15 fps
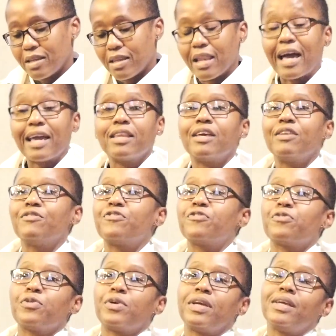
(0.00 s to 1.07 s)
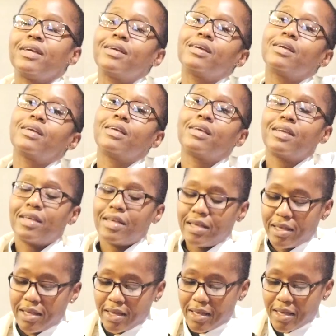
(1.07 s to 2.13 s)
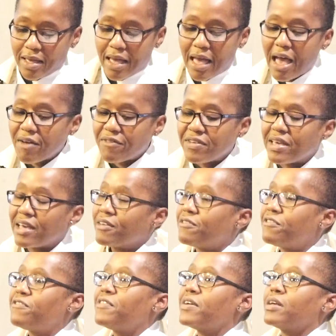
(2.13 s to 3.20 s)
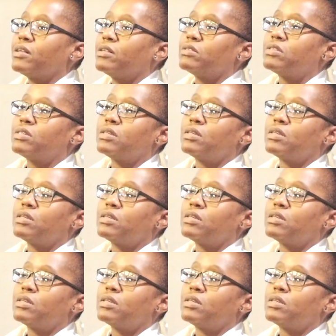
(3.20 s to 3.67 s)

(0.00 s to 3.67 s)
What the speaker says: light and free, heavy and filled